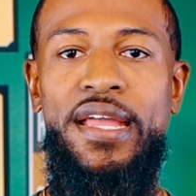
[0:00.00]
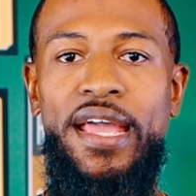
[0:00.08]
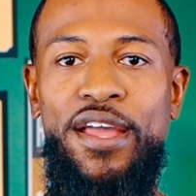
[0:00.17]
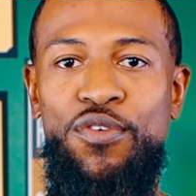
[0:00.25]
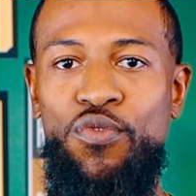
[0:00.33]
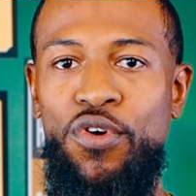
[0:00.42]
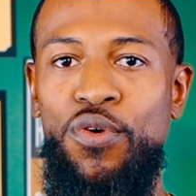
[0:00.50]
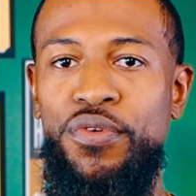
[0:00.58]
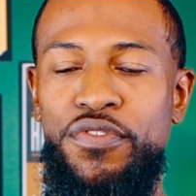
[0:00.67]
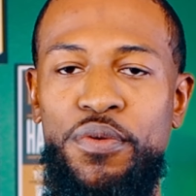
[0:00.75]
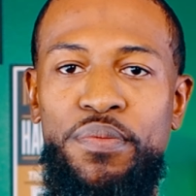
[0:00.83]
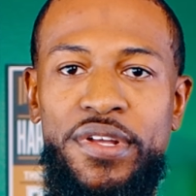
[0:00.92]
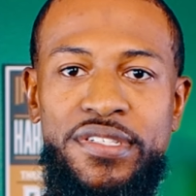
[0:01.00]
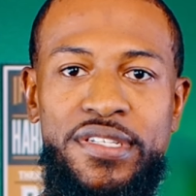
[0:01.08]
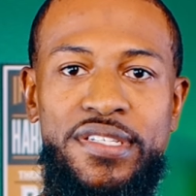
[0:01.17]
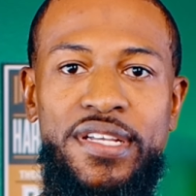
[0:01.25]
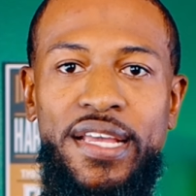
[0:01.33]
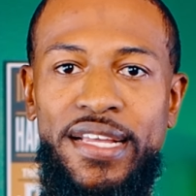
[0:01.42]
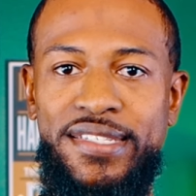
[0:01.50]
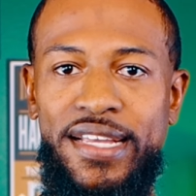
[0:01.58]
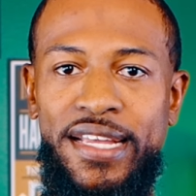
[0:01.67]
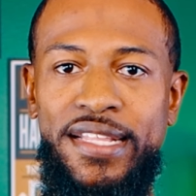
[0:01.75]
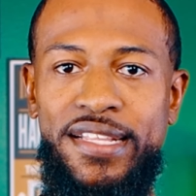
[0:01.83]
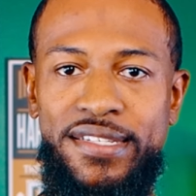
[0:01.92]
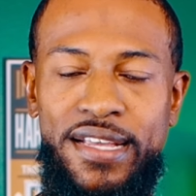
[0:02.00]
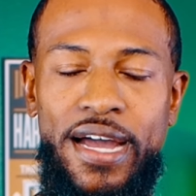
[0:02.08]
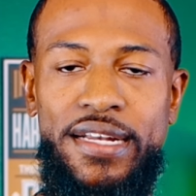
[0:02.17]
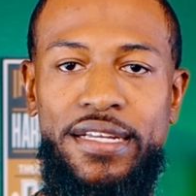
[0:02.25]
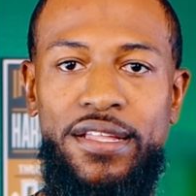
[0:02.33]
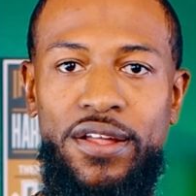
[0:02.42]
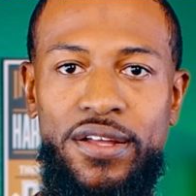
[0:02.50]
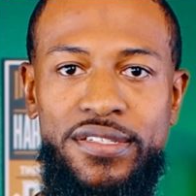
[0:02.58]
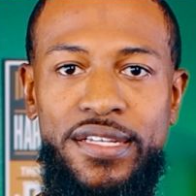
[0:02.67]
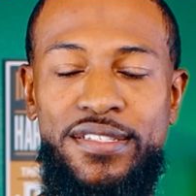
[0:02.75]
and roll with your business is in this Guide to Gloss.